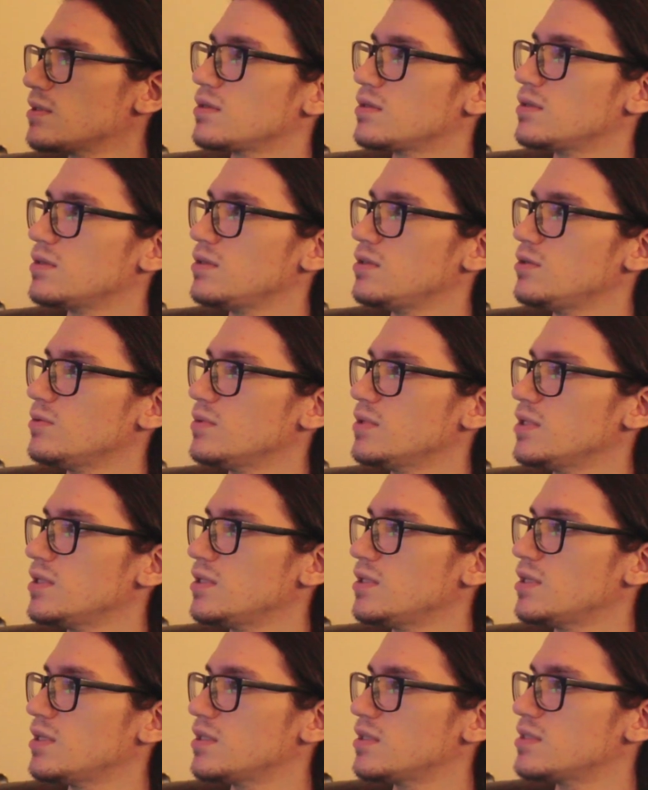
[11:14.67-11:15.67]
Can you
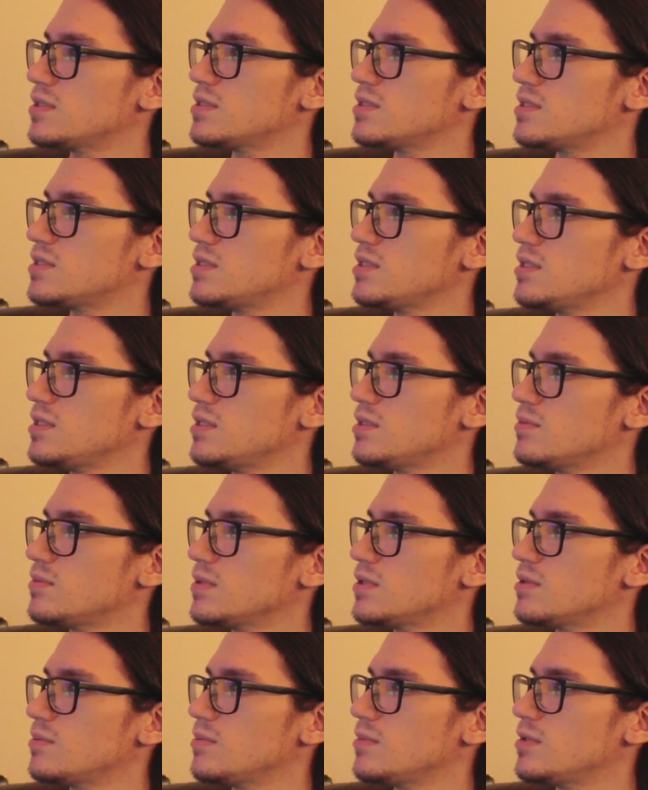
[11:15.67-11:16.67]
not see
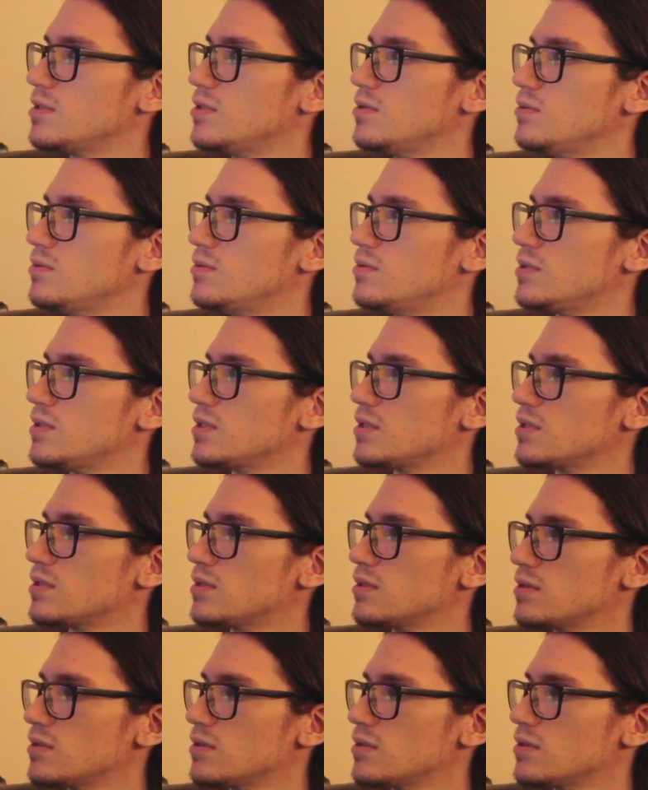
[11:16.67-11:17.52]
what I've been doing?